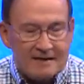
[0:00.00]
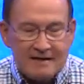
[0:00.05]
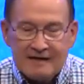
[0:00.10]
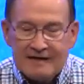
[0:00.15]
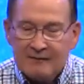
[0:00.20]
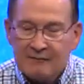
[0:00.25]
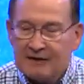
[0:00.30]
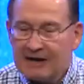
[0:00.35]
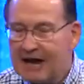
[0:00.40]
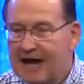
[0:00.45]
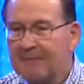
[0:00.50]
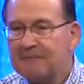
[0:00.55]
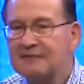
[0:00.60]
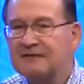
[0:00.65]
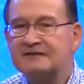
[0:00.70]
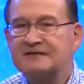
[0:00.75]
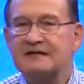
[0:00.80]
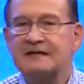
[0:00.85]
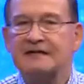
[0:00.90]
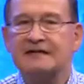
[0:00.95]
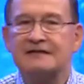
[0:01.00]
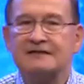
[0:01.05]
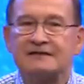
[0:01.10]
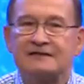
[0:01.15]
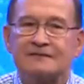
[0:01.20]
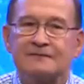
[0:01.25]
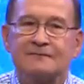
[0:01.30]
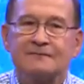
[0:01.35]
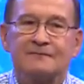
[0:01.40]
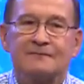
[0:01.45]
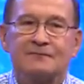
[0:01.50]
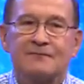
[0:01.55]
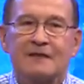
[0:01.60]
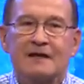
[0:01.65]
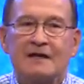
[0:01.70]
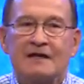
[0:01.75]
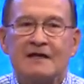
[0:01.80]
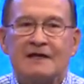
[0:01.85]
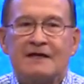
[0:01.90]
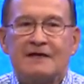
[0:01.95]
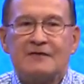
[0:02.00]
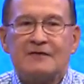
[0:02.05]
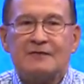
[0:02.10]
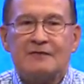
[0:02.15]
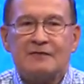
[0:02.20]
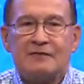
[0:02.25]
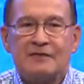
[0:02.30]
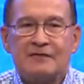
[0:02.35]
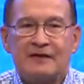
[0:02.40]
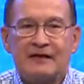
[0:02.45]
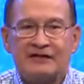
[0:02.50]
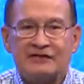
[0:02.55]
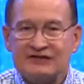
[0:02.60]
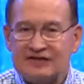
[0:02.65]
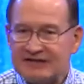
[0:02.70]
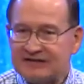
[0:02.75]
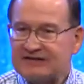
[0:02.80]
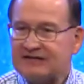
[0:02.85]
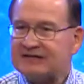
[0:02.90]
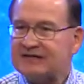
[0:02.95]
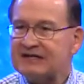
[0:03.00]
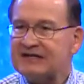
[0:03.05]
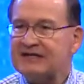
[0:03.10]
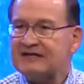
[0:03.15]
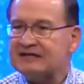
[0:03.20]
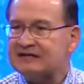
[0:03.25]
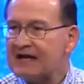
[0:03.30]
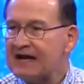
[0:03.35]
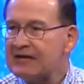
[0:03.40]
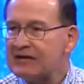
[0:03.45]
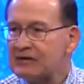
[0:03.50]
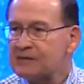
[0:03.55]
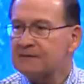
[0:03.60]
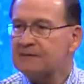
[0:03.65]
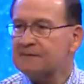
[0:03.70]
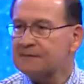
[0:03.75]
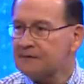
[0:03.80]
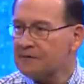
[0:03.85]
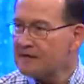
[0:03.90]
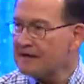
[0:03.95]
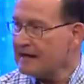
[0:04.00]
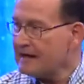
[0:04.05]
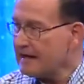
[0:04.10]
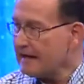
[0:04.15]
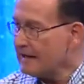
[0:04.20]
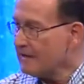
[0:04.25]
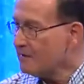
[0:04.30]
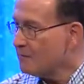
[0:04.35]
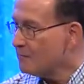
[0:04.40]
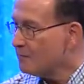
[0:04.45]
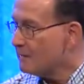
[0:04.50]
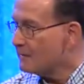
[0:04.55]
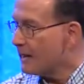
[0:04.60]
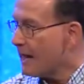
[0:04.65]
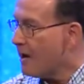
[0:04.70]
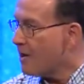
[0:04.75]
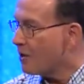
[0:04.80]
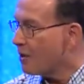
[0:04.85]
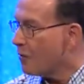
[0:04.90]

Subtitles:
And what happens is that Jesus can set you free without